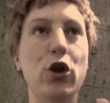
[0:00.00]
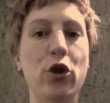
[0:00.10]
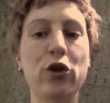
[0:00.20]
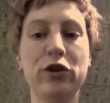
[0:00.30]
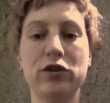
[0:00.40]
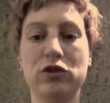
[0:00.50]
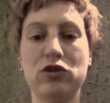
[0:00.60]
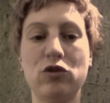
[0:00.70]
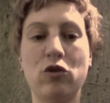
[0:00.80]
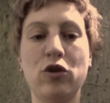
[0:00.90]

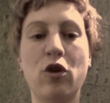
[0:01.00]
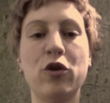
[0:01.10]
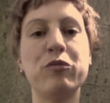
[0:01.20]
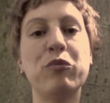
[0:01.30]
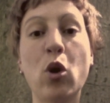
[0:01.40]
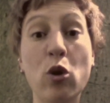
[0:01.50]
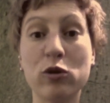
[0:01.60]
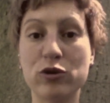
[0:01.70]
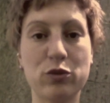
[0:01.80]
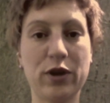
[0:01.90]
urns or
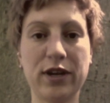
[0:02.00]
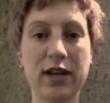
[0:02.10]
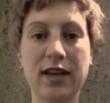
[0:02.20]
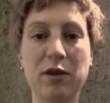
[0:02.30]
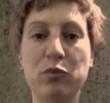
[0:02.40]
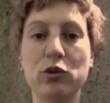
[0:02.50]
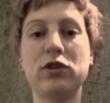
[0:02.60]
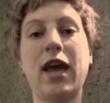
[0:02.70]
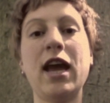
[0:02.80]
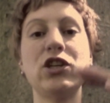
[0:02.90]
bowls where they put
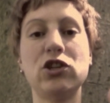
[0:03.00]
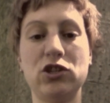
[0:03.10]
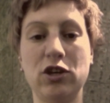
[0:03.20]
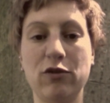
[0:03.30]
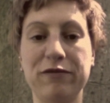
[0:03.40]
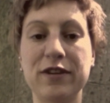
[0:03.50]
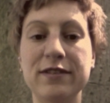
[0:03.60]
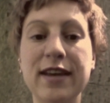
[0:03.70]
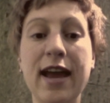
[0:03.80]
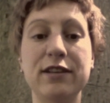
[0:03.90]
ashes in of the
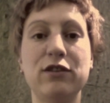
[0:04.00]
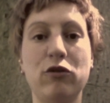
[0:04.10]
dead,